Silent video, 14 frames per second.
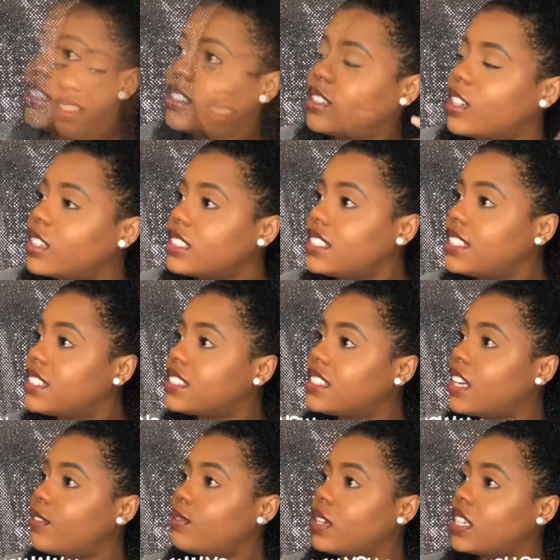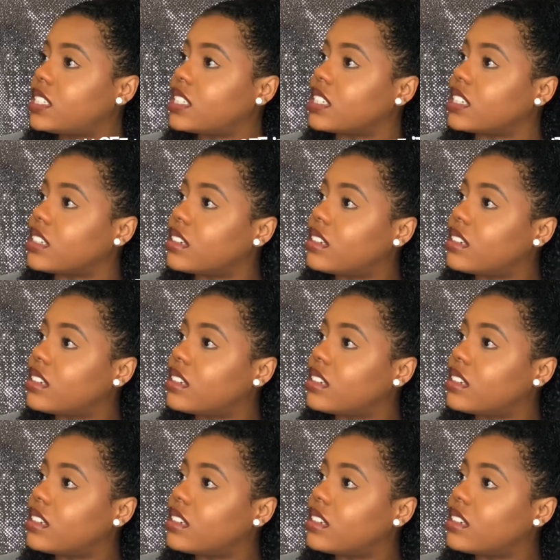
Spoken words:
Y'all see this definition?